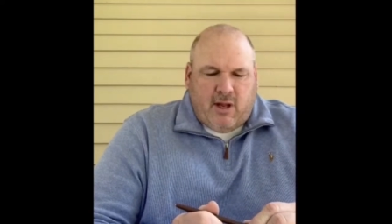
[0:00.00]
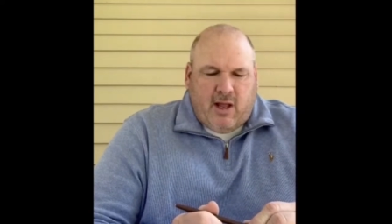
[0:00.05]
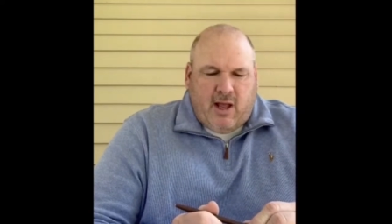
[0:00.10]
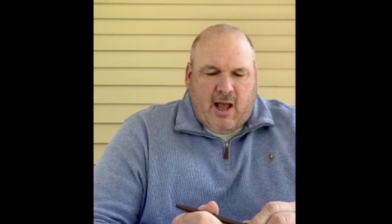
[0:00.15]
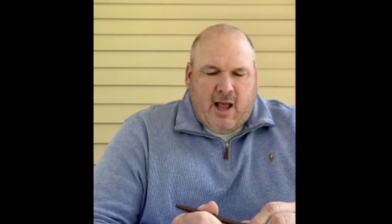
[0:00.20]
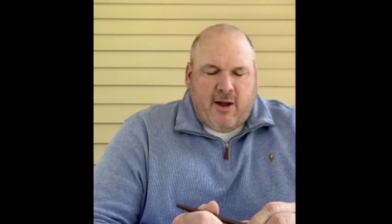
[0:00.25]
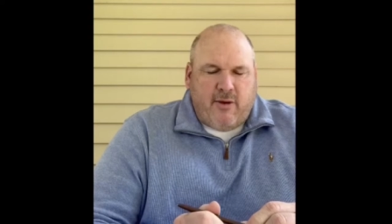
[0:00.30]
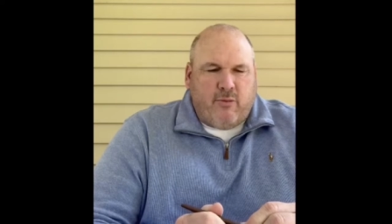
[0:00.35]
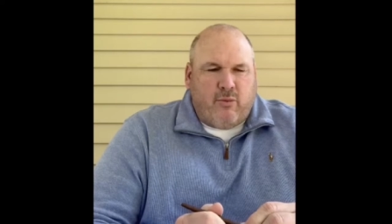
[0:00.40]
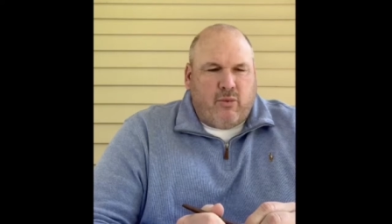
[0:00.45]

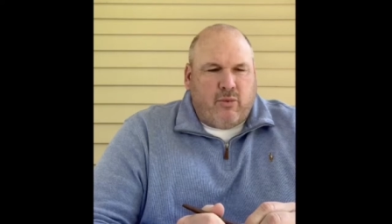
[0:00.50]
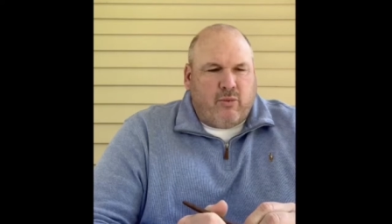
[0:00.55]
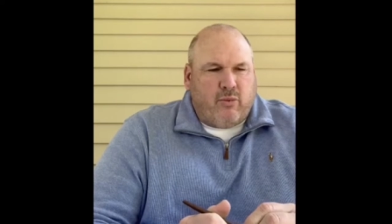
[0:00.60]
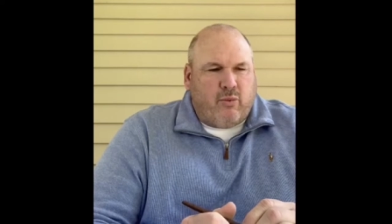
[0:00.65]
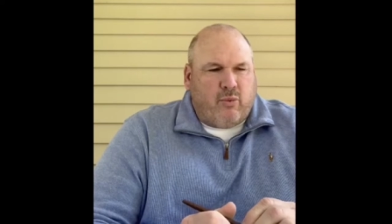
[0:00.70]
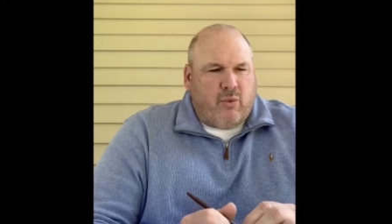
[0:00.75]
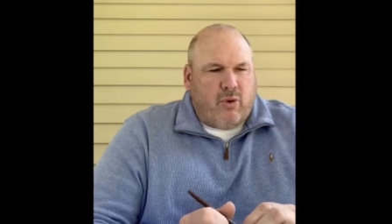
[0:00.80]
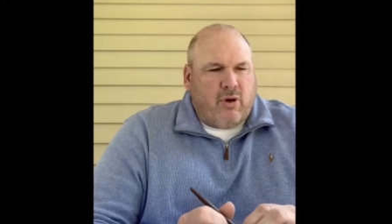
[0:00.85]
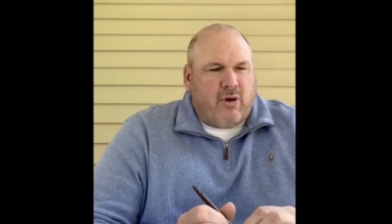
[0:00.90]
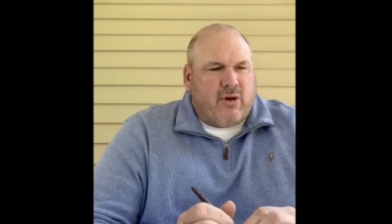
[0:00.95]

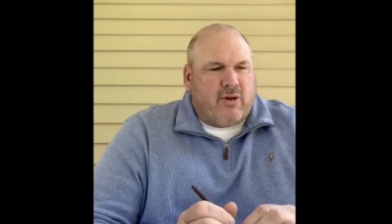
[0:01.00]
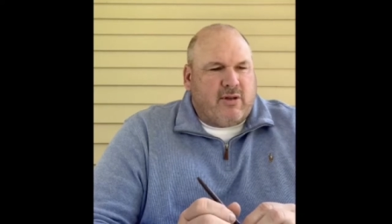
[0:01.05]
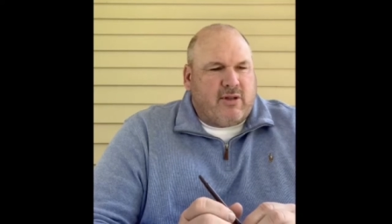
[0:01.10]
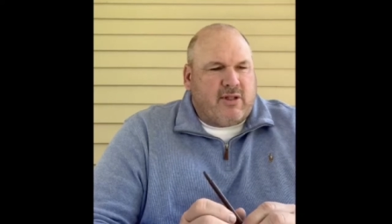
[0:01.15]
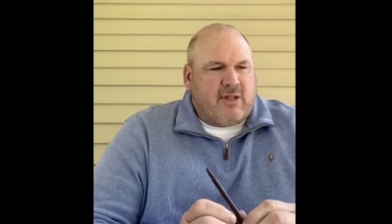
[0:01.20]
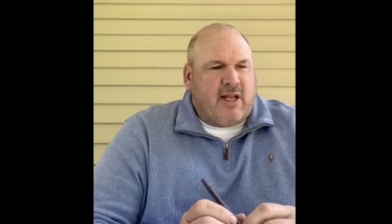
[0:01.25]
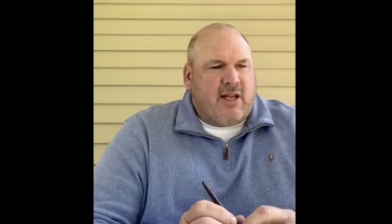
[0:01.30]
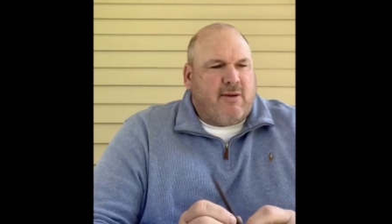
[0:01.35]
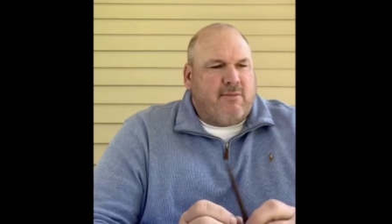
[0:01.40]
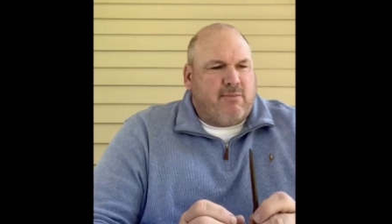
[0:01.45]
And we're
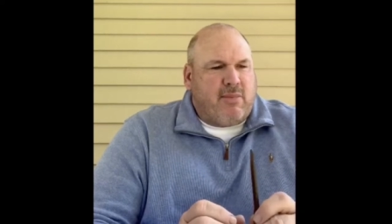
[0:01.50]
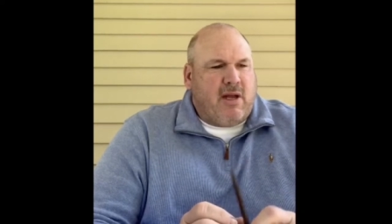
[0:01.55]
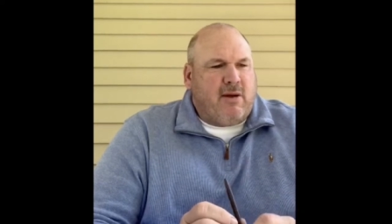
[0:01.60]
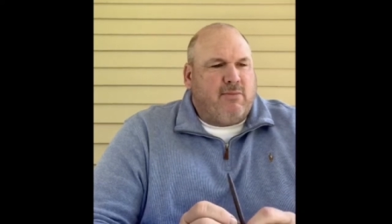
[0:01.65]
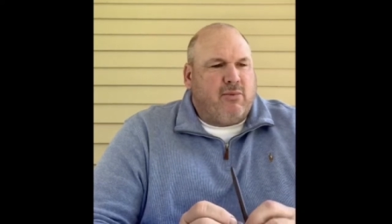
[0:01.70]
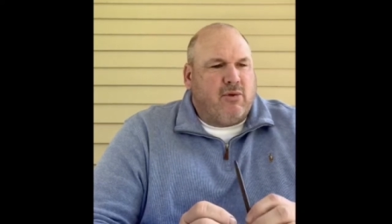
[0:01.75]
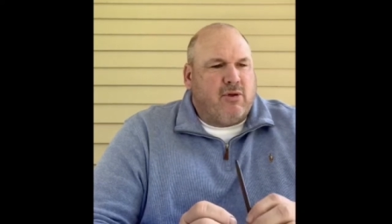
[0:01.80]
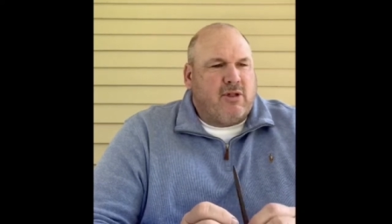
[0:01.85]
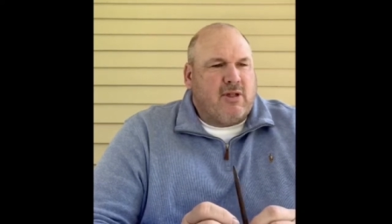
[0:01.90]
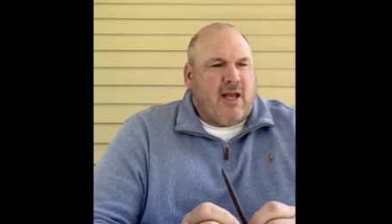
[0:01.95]
seeing
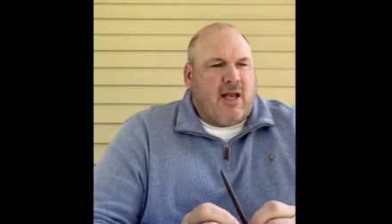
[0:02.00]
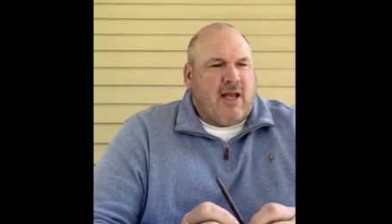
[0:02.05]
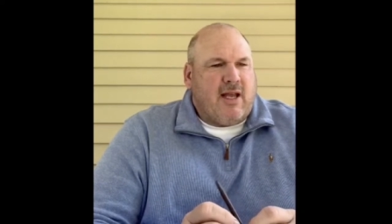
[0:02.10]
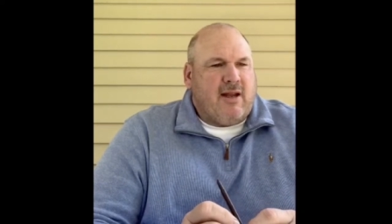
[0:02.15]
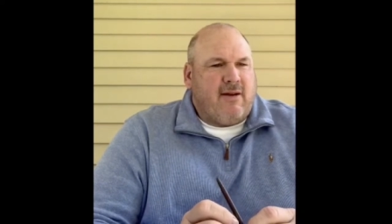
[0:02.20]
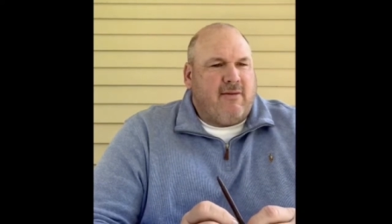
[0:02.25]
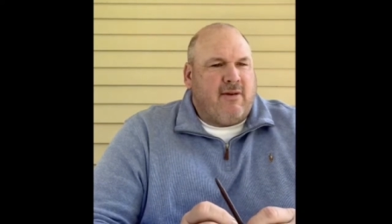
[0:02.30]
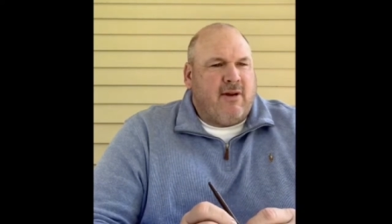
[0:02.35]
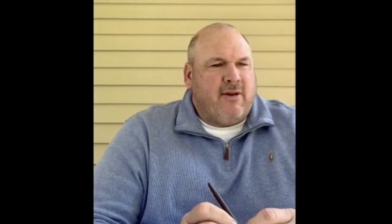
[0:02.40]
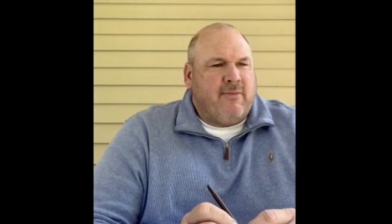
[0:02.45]
people saved.